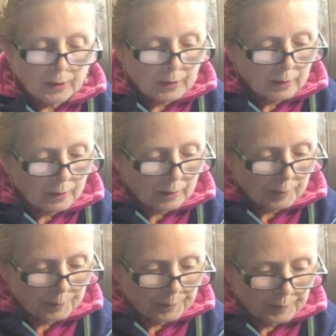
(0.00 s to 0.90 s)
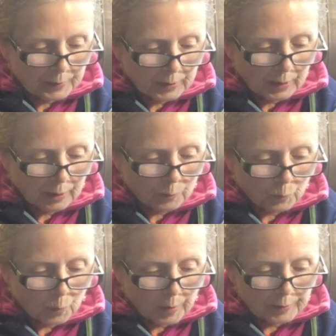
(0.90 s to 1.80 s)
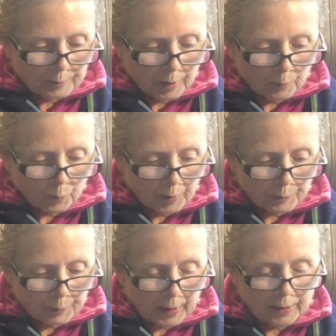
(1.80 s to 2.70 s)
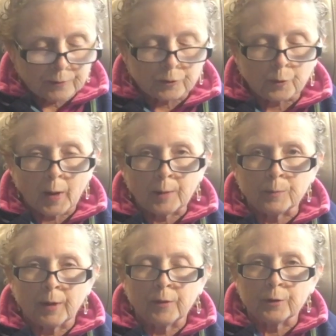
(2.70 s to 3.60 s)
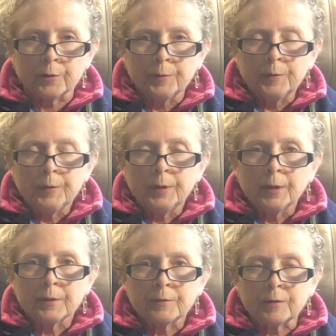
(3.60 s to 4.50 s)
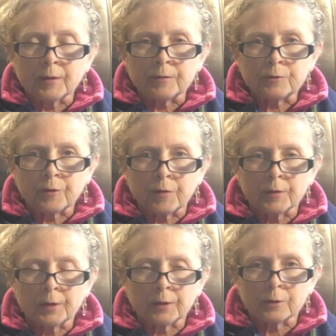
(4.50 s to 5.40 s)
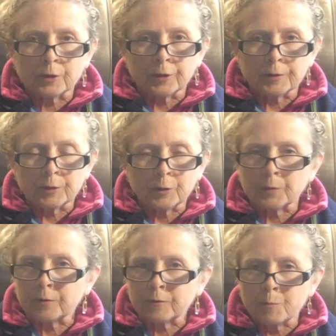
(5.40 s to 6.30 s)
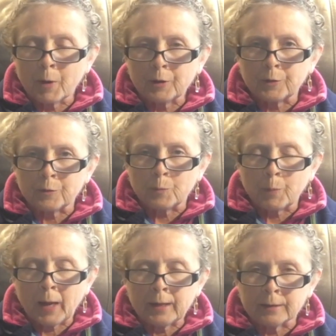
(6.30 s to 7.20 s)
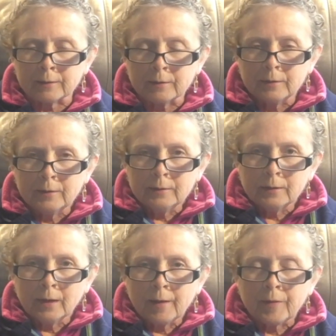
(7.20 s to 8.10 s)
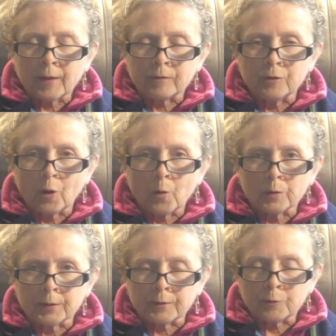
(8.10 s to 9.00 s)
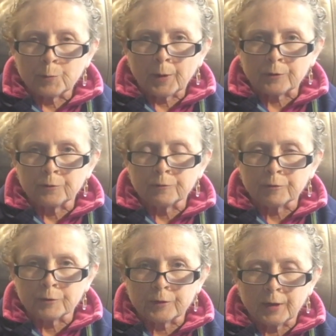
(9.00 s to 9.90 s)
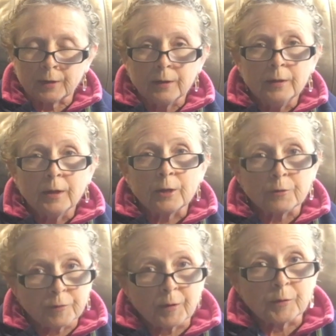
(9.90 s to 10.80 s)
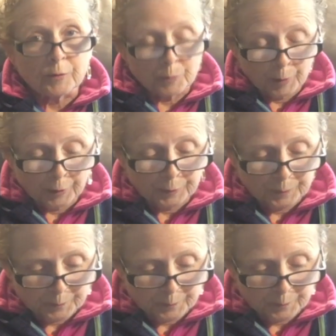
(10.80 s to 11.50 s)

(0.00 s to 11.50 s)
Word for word: Um, in one, on one page, the grandmother says to the little girl, you're as smart as paint. That's an old expression for saying you're very smart